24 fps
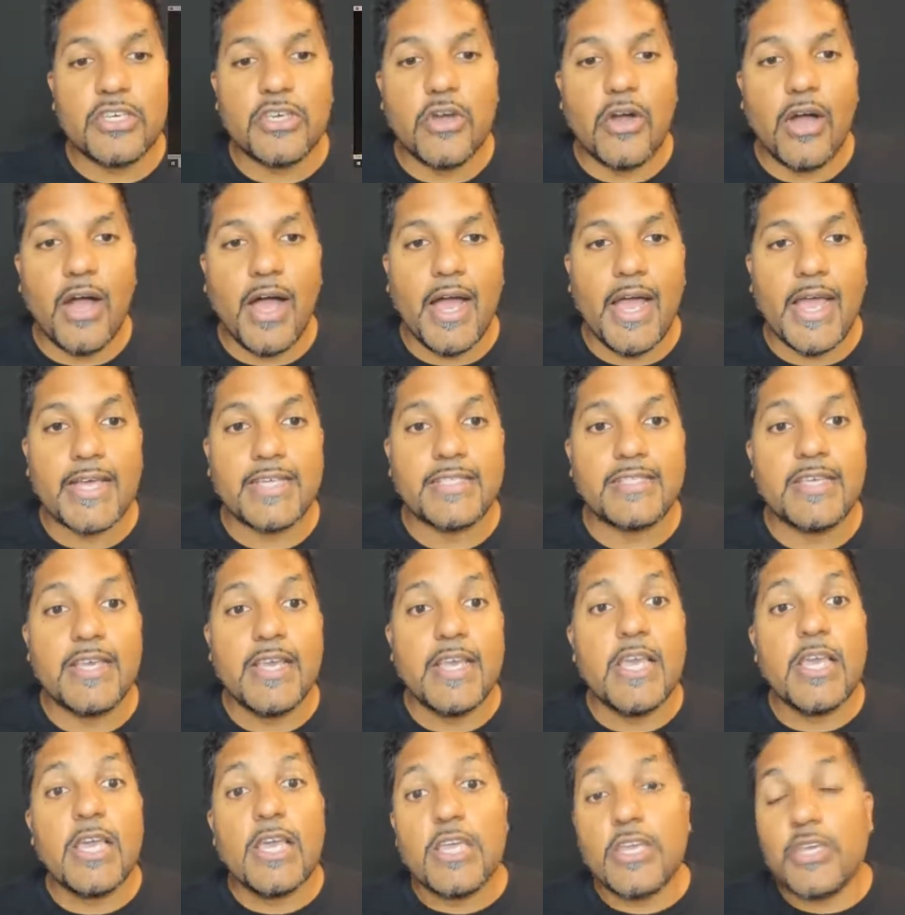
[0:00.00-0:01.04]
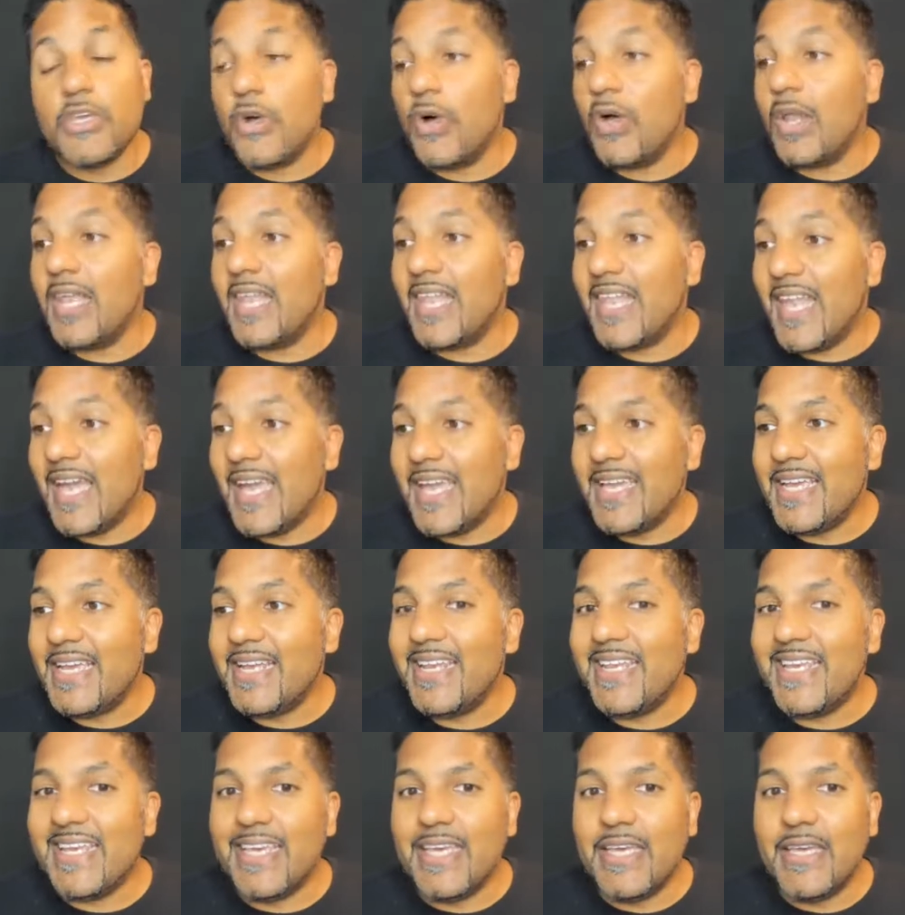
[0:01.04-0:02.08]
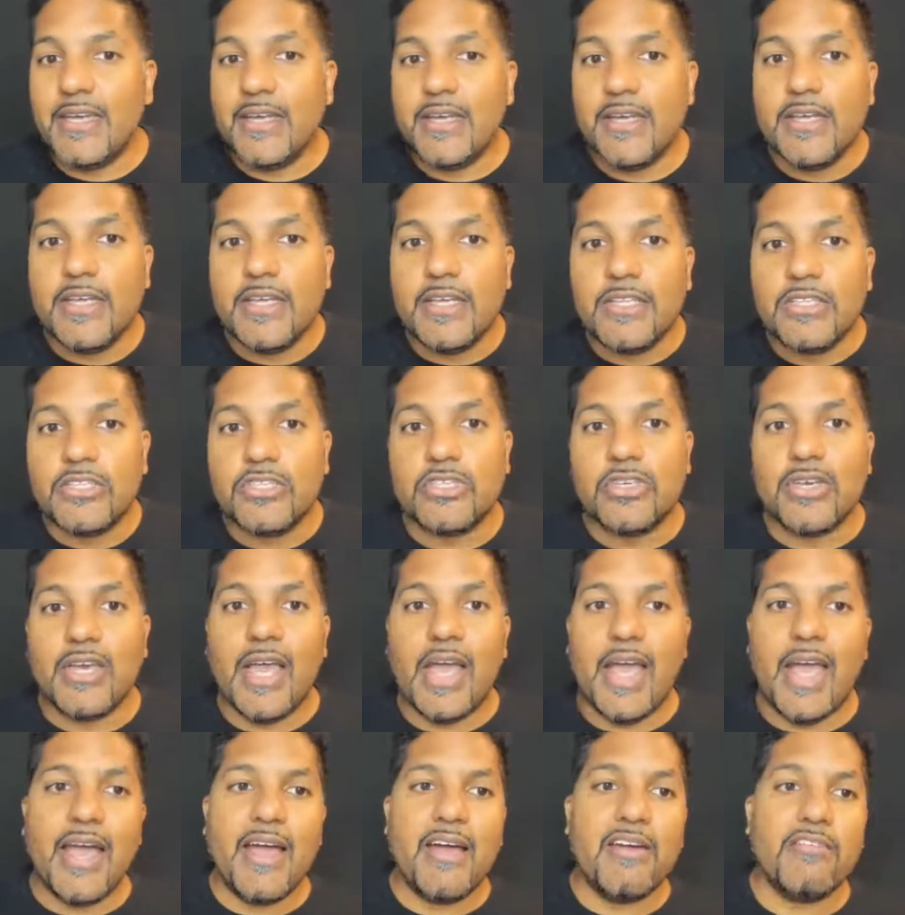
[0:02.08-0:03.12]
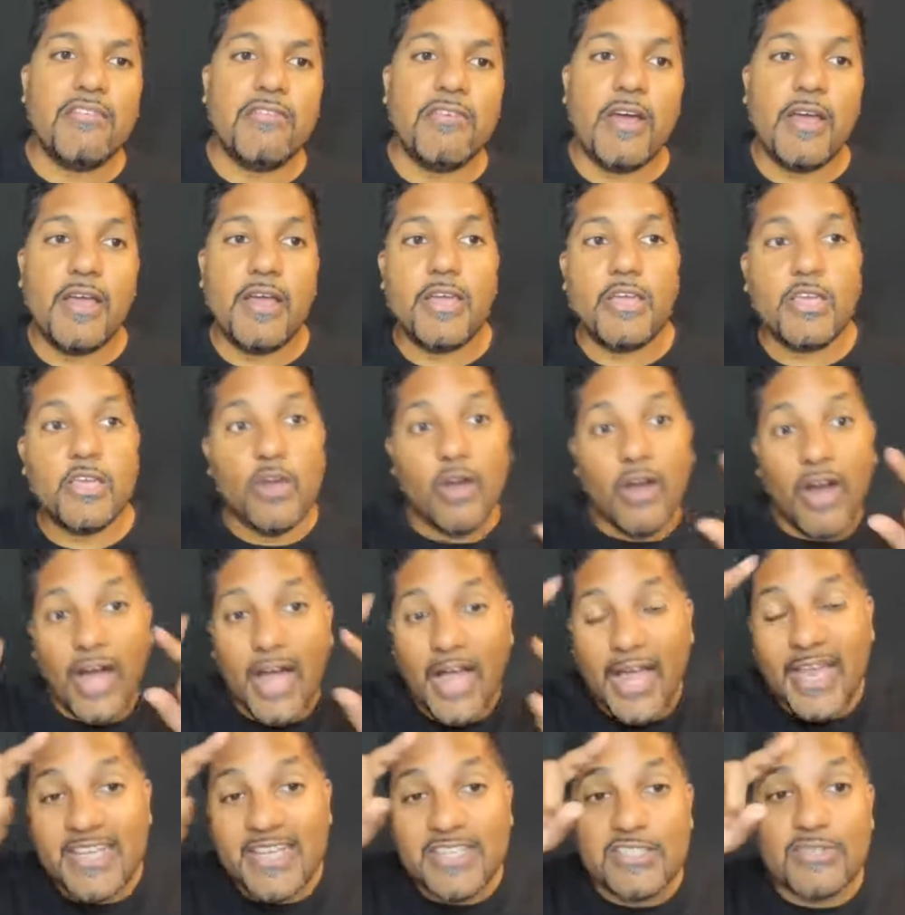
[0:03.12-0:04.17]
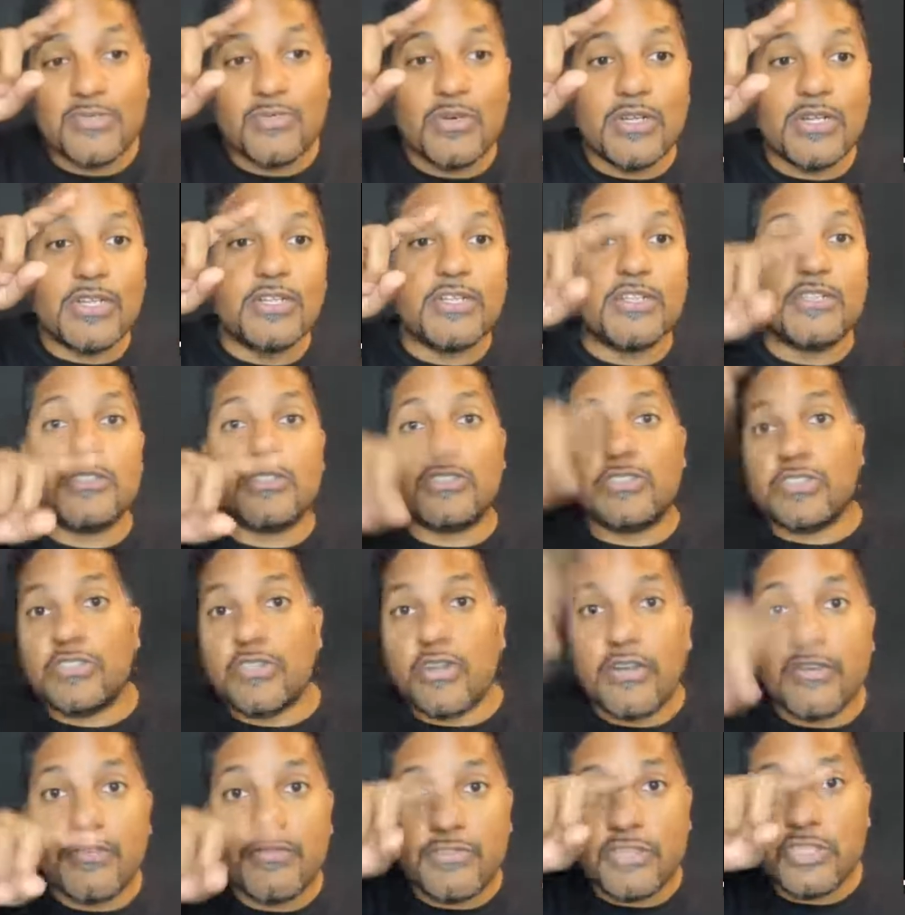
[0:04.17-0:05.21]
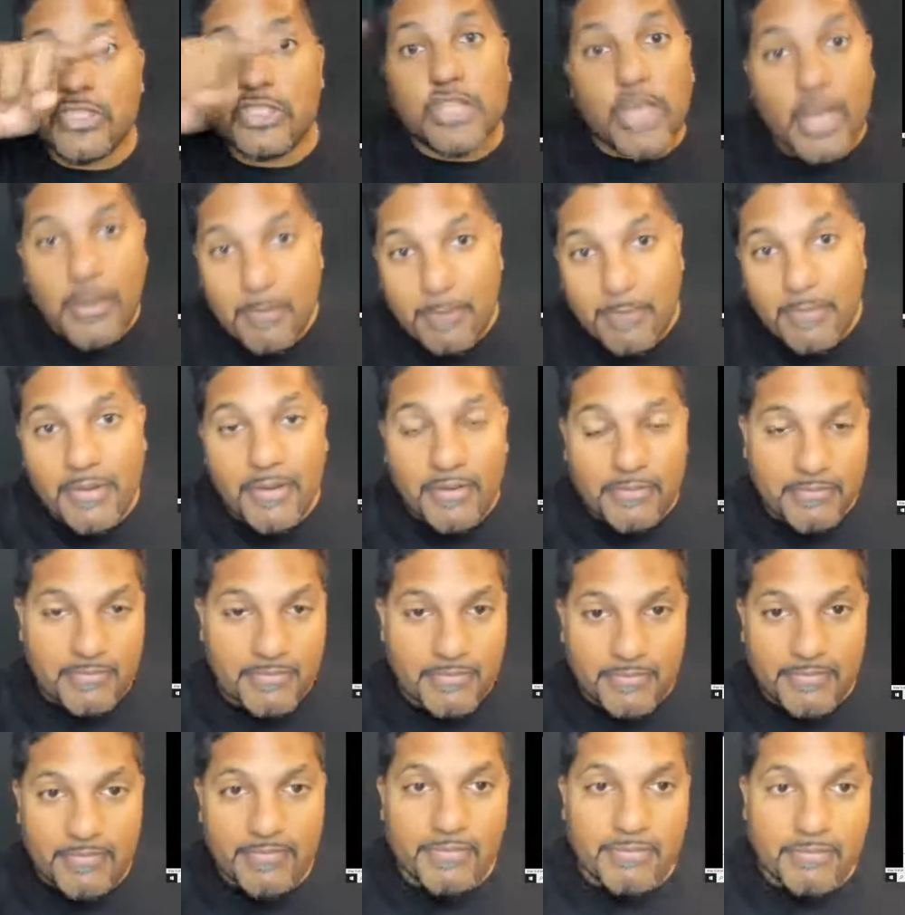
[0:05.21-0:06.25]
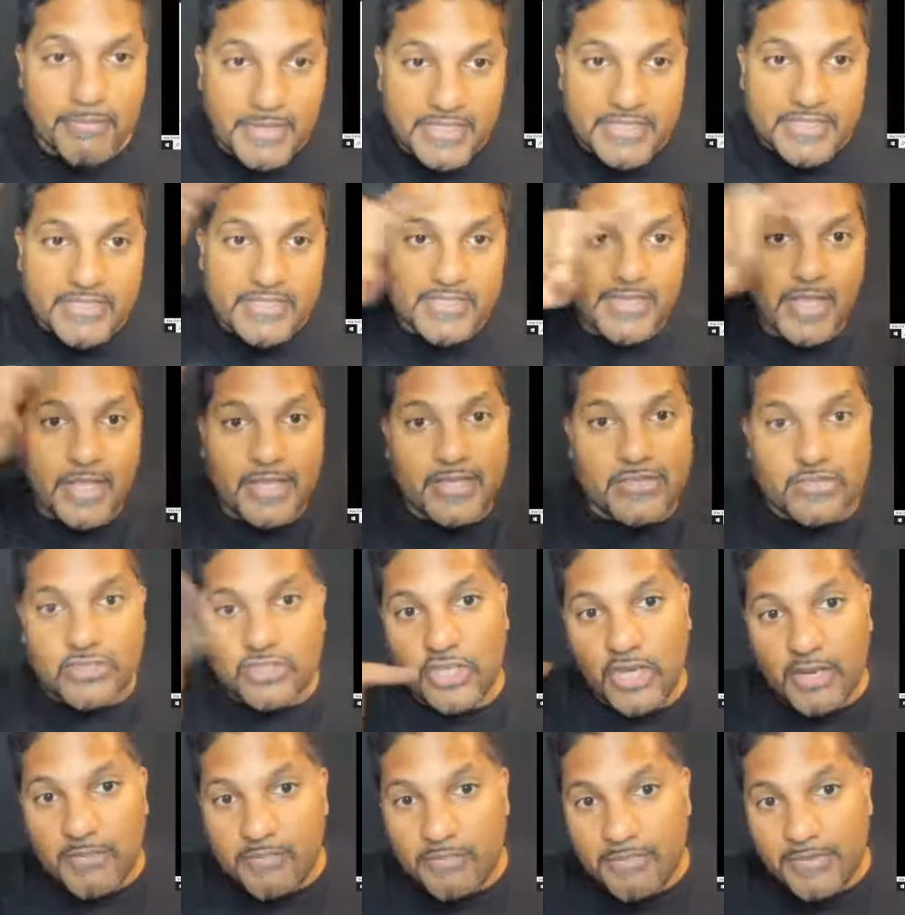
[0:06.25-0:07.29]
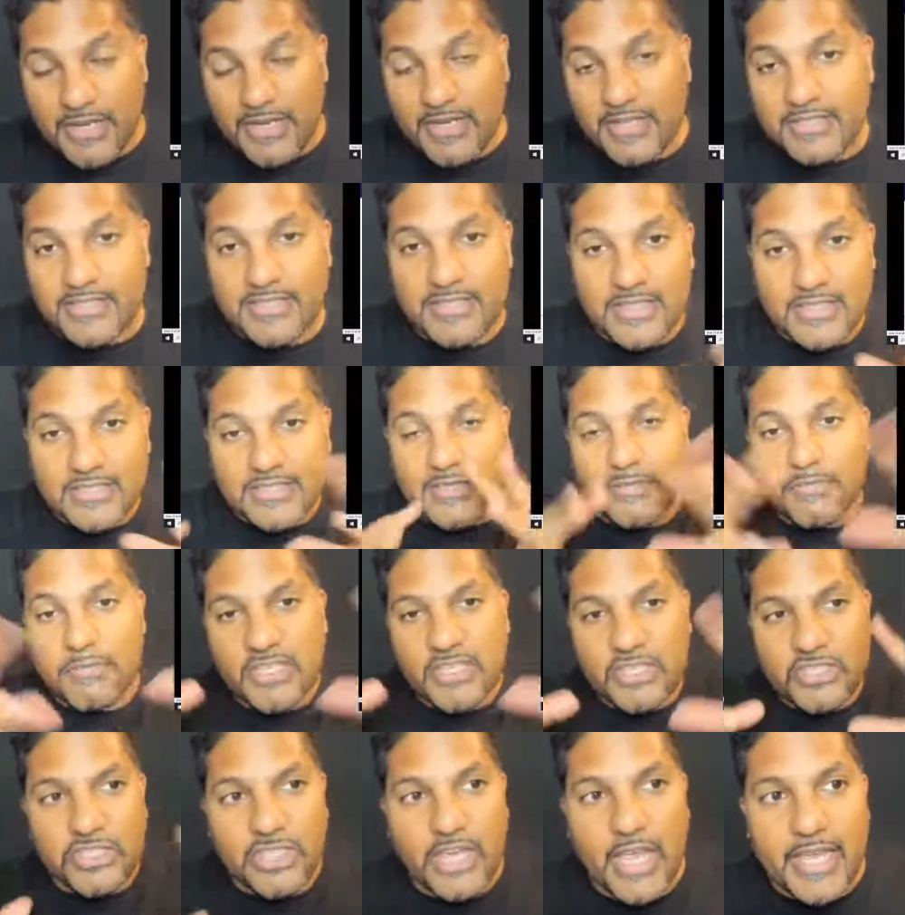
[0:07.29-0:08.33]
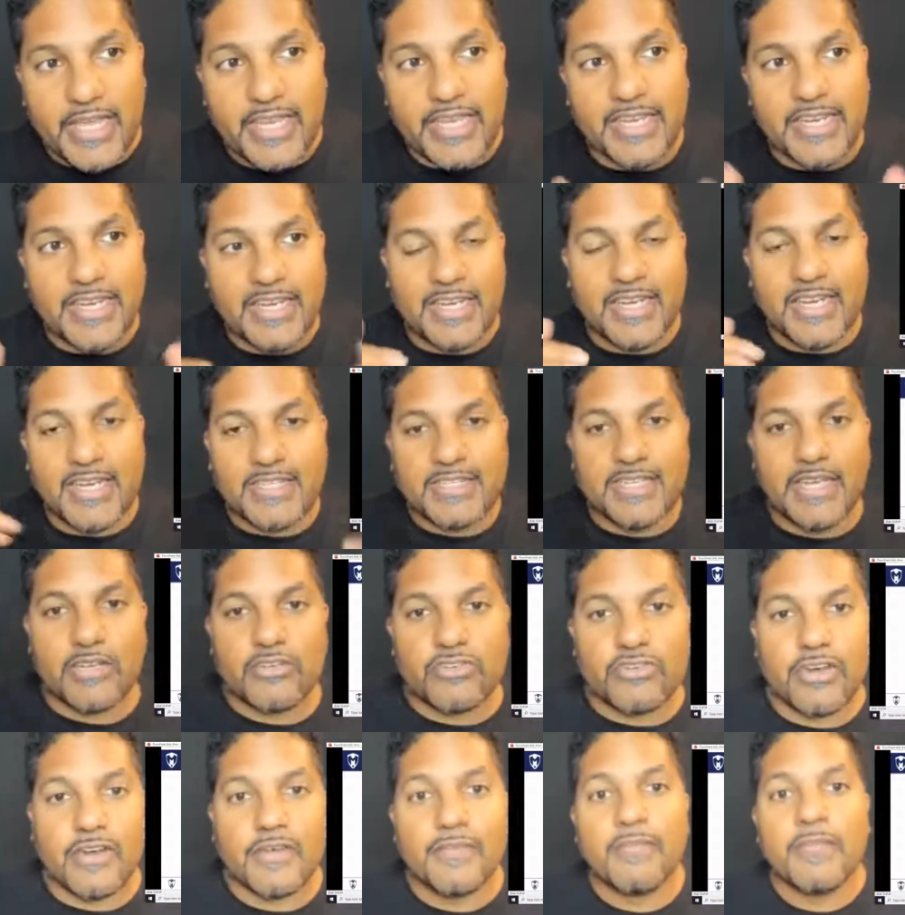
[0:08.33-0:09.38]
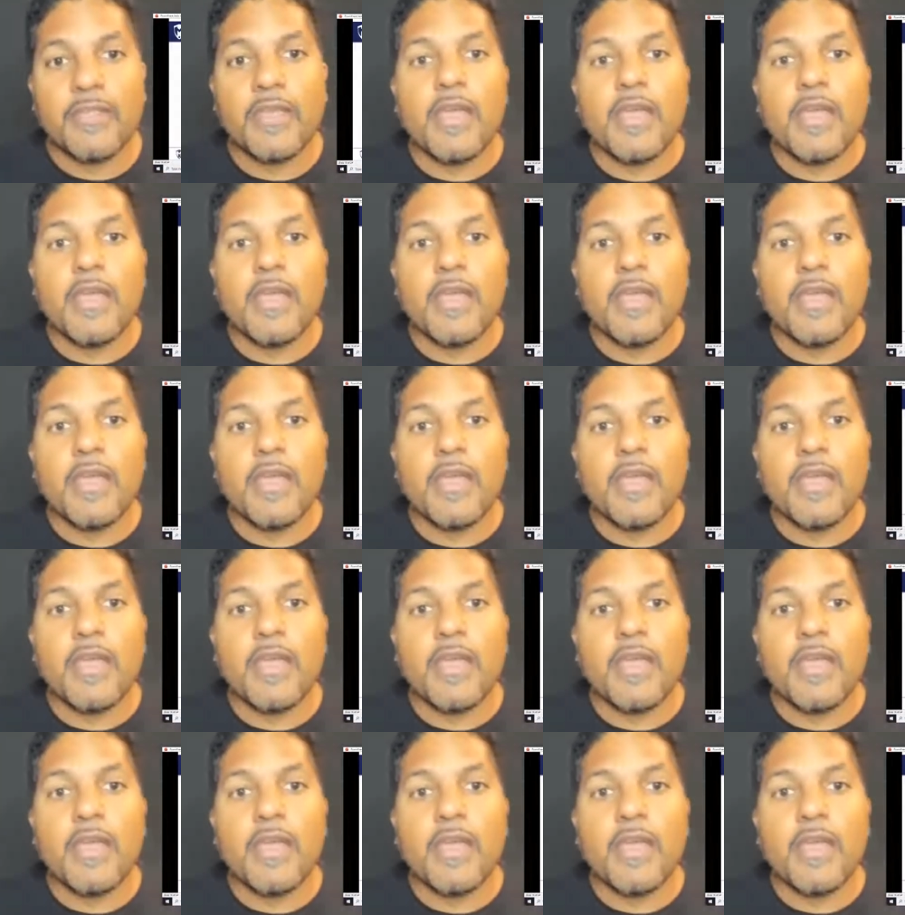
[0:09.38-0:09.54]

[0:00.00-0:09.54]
your eyes, you're likely to have your eyes will sort of jump a bit, and it's a bit jagged and etc.